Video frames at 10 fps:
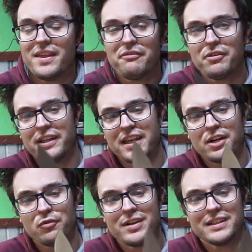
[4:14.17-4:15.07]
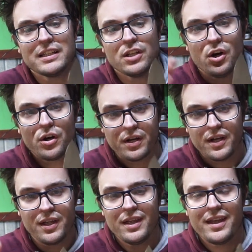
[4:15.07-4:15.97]
That felt like had a really long
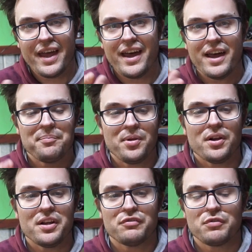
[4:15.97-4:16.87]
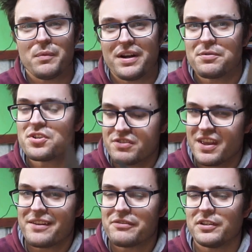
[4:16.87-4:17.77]
uh, period from when it was
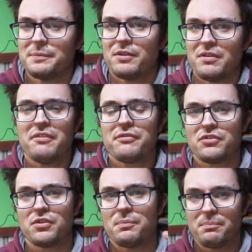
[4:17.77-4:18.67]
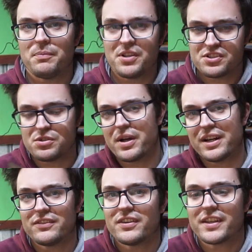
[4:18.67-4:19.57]
starting to feel a bit rough to still
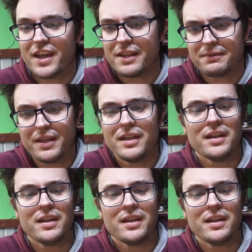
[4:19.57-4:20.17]
kind of did the cut.